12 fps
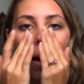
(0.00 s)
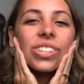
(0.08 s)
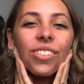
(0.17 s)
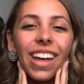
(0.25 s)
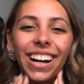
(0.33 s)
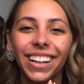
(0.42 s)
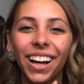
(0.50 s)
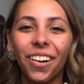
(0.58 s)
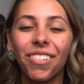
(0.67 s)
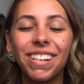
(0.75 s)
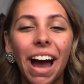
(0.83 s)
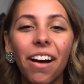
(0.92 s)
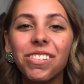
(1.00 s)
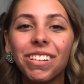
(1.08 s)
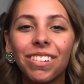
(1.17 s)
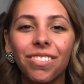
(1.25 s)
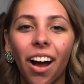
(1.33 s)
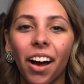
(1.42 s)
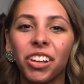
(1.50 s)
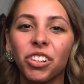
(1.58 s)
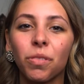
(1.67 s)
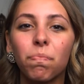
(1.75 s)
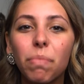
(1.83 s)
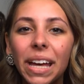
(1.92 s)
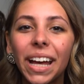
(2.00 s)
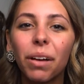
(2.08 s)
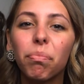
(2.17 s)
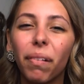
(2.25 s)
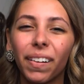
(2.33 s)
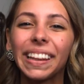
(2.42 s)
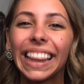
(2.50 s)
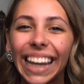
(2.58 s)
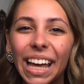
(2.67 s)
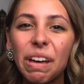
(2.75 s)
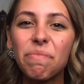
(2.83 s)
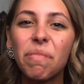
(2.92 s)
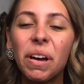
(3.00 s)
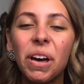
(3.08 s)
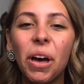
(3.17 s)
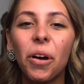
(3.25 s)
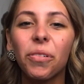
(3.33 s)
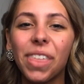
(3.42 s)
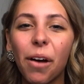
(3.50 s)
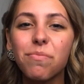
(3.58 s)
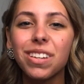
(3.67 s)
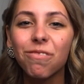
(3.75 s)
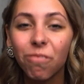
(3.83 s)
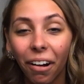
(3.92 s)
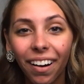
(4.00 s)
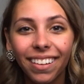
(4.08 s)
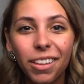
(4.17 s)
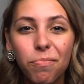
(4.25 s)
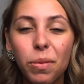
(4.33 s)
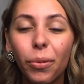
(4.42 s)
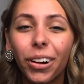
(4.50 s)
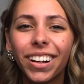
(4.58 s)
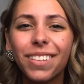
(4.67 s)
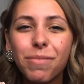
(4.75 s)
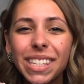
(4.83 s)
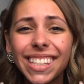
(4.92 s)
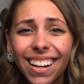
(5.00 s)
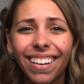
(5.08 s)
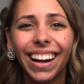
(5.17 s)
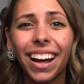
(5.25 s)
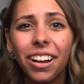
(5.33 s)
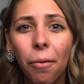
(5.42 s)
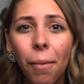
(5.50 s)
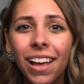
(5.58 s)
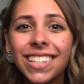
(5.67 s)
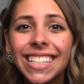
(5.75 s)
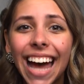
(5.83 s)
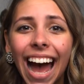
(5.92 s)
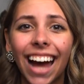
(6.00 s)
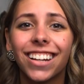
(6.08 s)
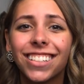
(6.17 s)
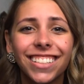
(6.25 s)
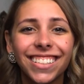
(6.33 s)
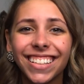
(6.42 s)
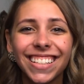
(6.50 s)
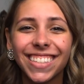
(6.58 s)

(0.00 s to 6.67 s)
So there you go. Now you can rock your big, bold lip without being worried that people are going to be staring at your mustache.